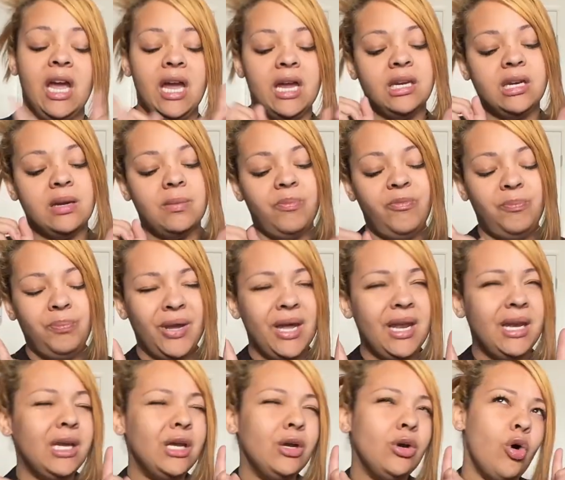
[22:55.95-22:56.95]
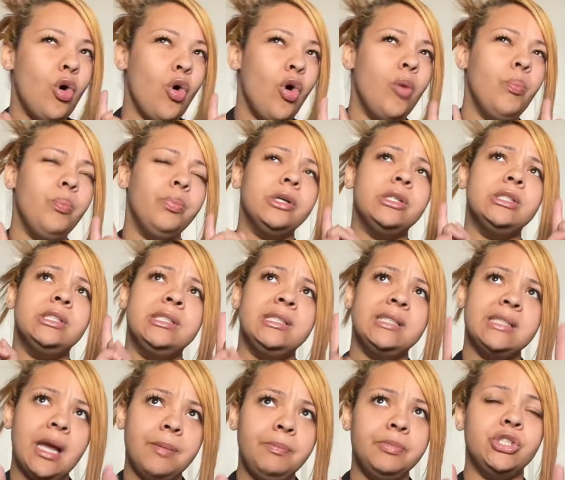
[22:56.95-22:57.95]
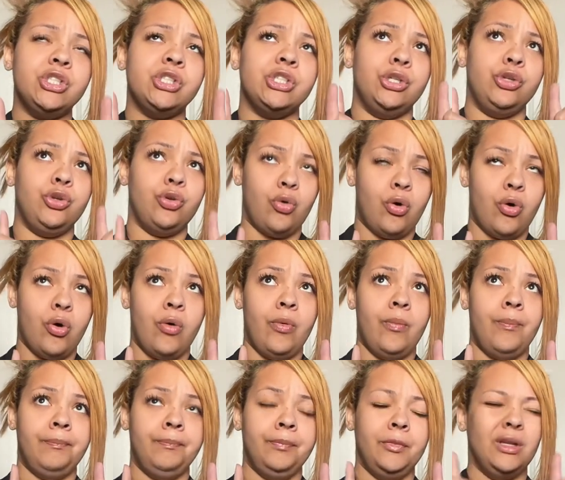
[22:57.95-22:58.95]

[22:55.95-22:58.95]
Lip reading: And depending on perception, y'all,